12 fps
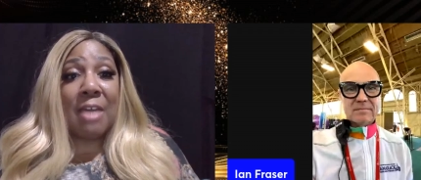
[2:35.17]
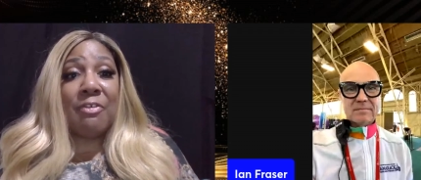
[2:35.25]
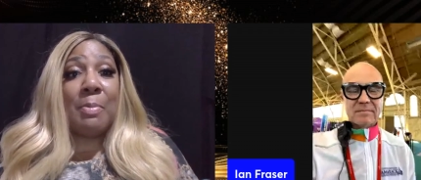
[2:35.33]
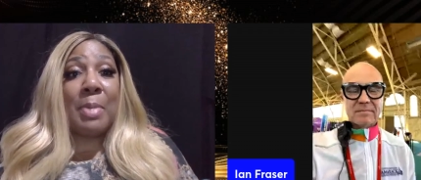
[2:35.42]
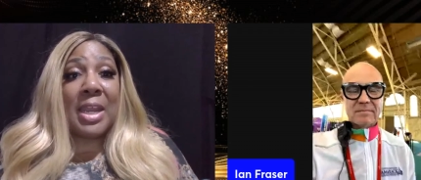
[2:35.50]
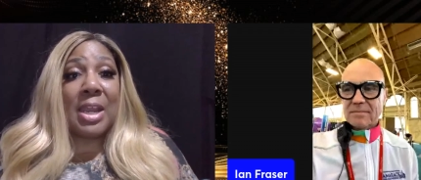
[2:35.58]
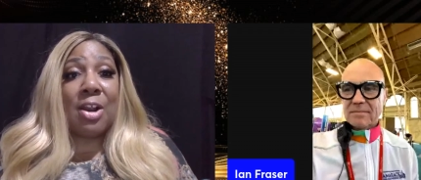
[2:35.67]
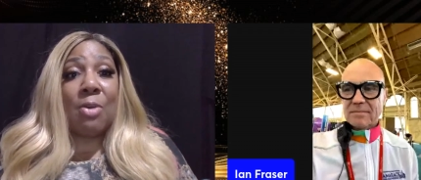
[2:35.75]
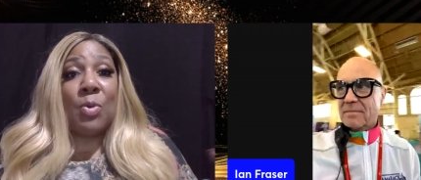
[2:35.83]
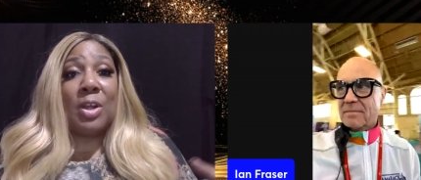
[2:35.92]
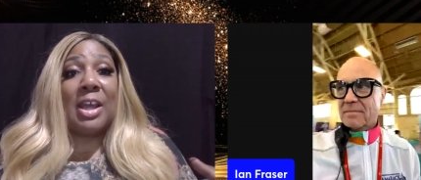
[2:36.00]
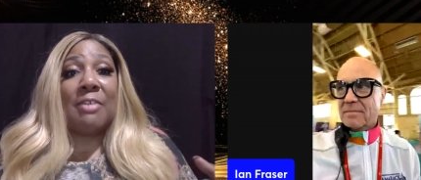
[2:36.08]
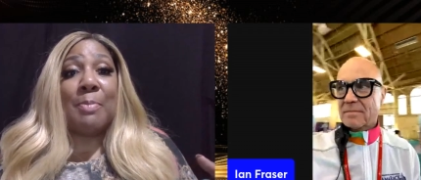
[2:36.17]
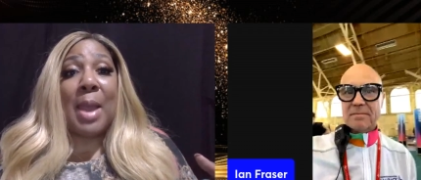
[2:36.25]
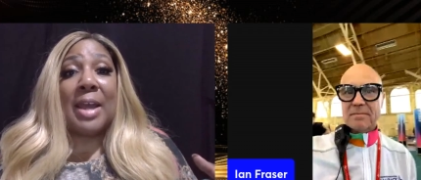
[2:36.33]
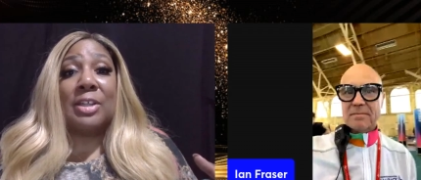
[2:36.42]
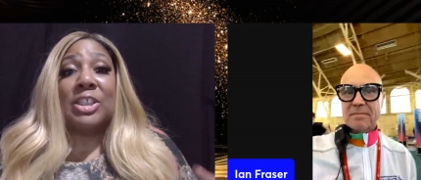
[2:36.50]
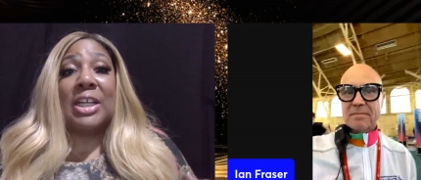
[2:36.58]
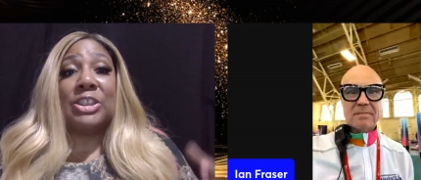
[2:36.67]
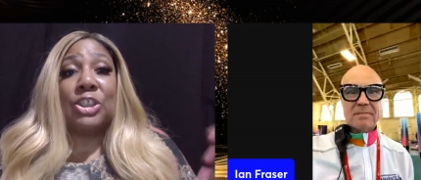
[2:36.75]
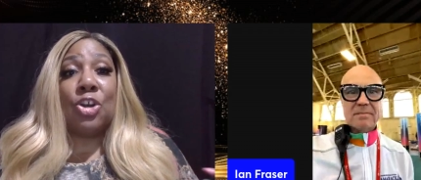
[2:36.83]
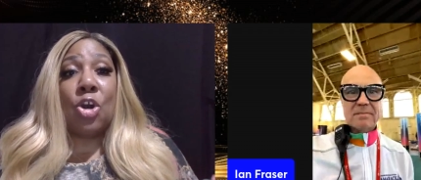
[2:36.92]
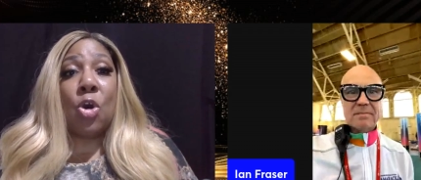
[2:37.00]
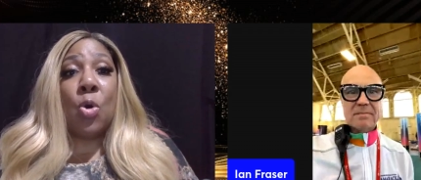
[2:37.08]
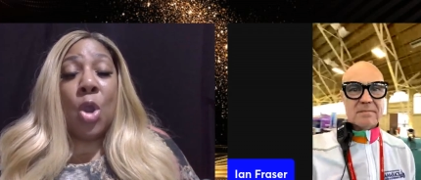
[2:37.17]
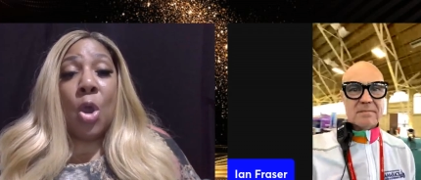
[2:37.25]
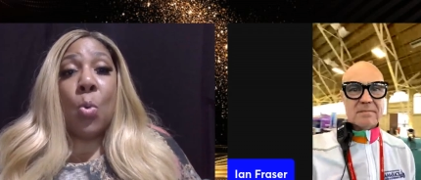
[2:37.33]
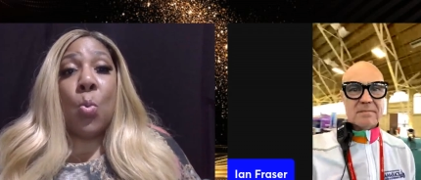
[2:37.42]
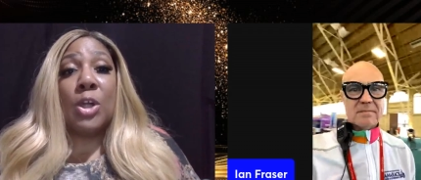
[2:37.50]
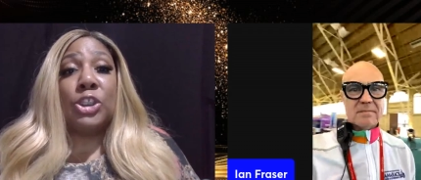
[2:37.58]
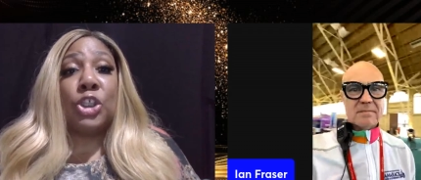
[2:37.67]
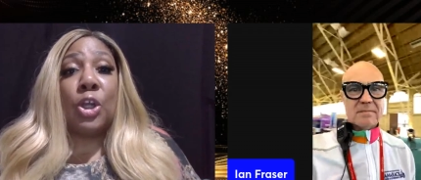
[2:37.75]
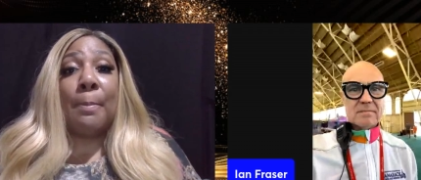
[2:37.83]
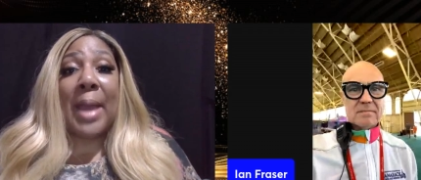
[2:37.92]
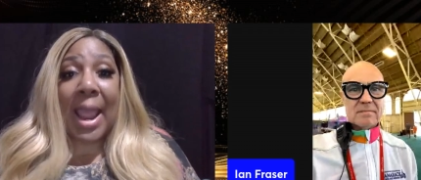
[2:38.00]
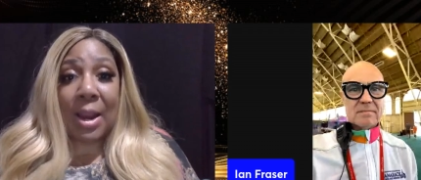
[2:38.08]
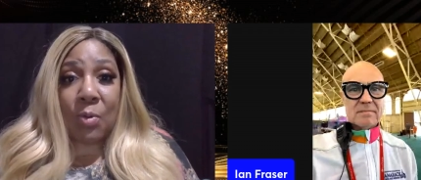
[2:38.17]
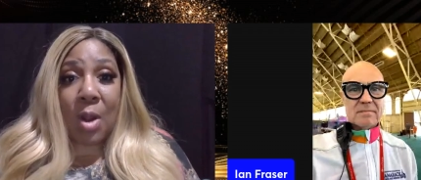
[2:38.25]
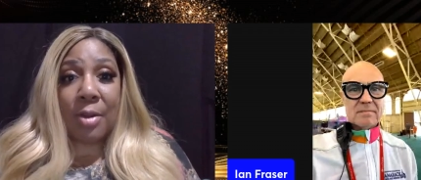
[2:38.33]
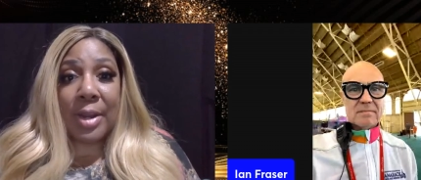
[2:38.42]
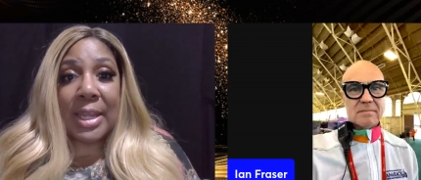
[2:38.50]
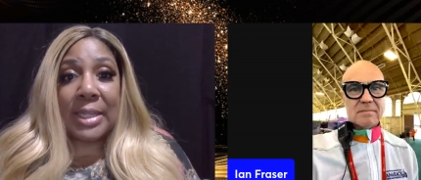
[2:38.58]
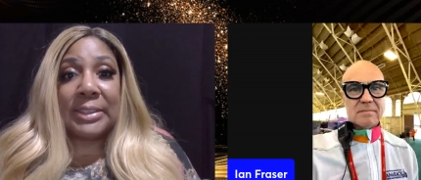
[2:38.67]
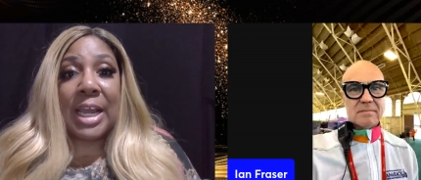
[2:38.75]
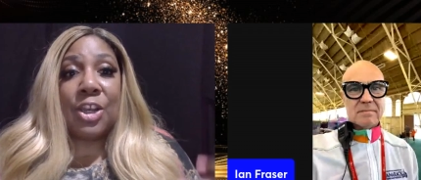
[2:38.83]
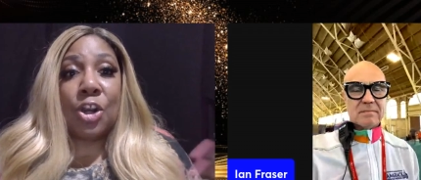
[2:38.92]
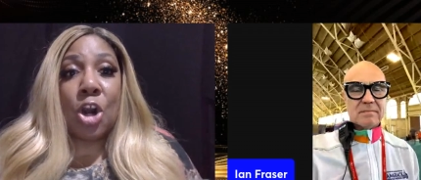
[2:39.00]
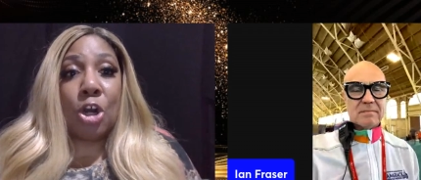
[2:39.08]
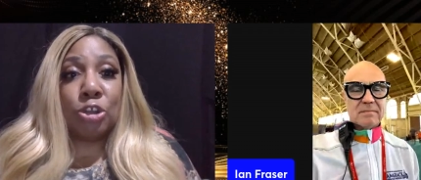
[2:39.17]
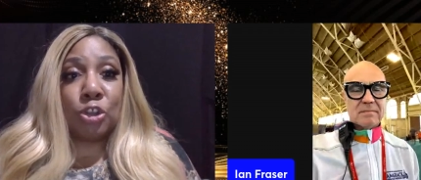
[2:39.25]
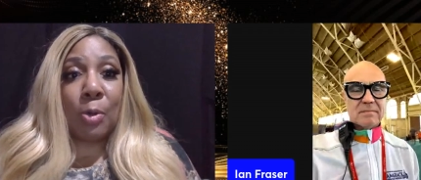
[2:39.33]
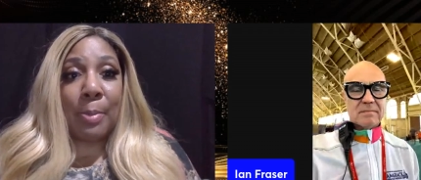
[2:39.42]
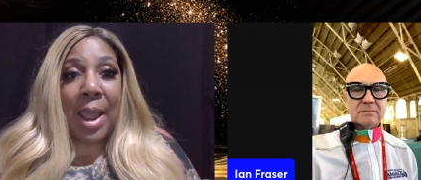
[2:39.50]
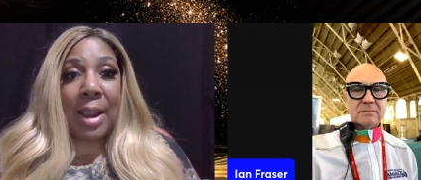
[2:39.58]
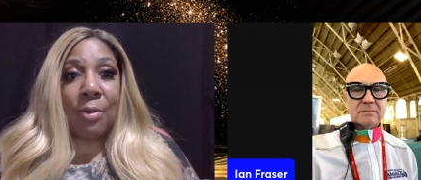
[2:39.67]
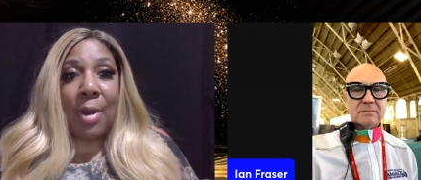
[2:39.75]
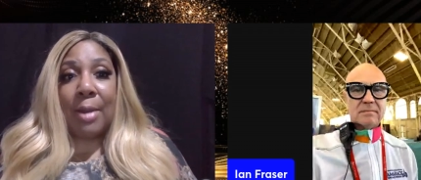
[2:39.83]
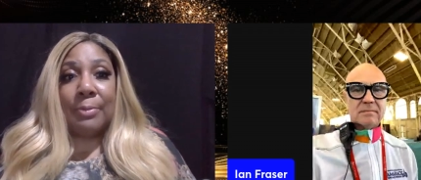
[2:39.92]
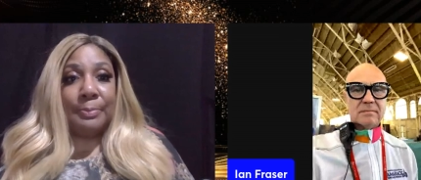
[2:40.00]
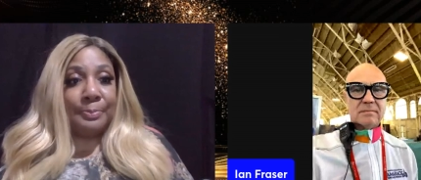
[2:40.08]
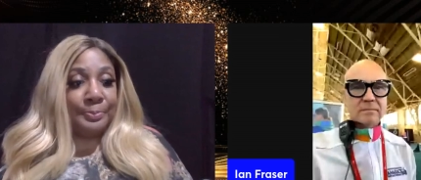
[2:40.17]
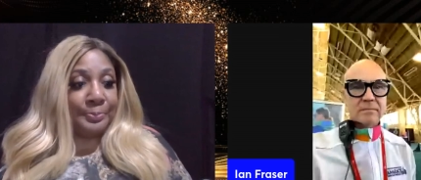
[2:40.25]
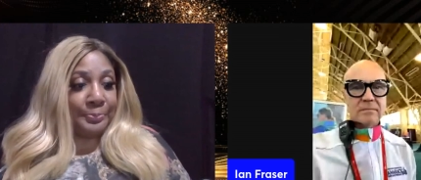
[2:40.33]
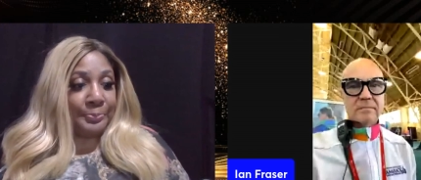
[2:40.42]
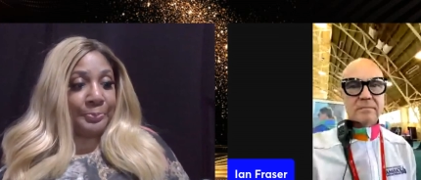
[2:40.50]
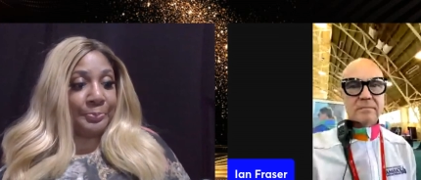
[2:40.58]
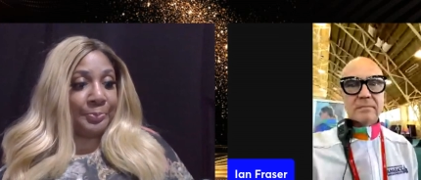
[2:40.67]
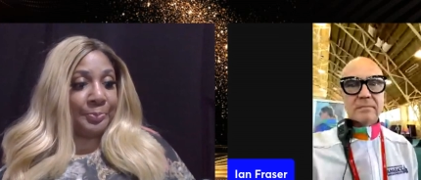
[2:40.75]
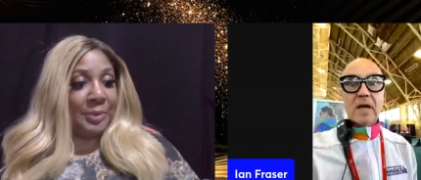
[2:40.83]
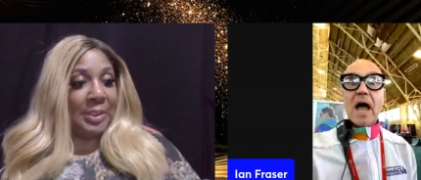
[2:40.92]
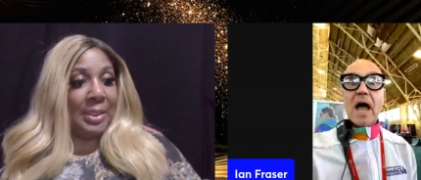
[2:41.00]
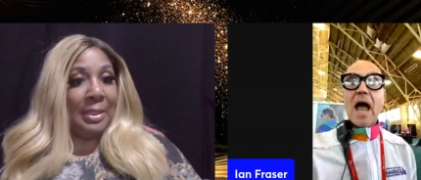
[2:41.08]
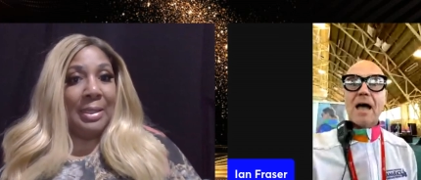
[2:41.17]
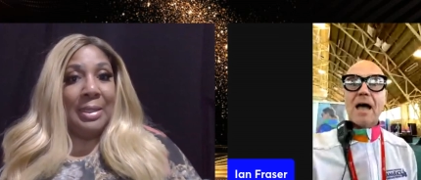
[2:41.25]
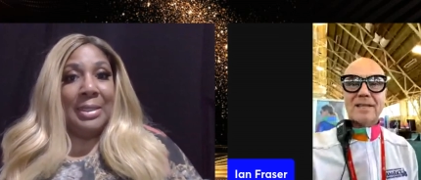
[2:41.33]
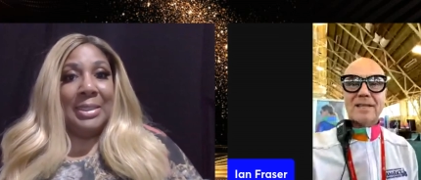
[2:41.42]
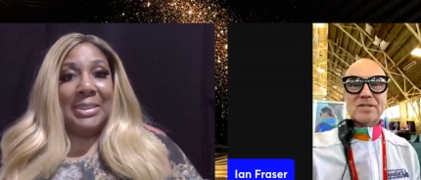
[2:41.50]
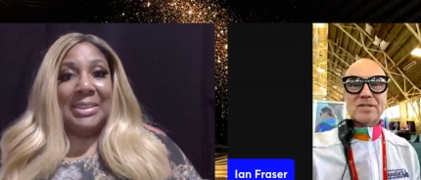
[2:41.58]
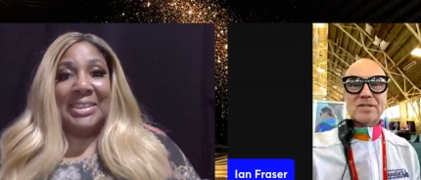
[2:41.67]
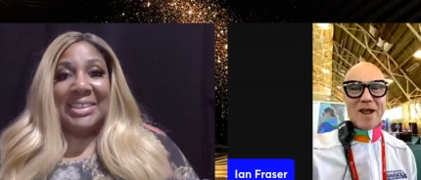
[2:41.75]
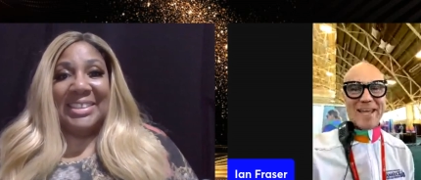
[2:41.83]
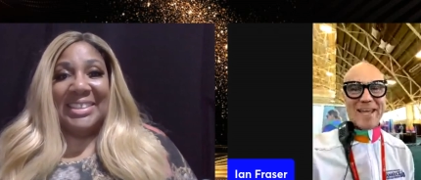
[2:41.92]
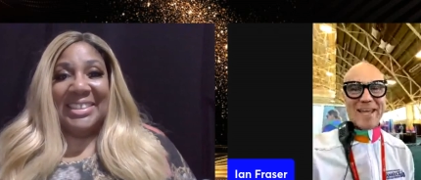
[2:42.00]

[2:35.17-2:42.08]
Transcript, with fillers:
Speaker 1: everybody here in Real Life Matters likes to know what your background is and your cultural background.
Speaker 2: Ah, that's great.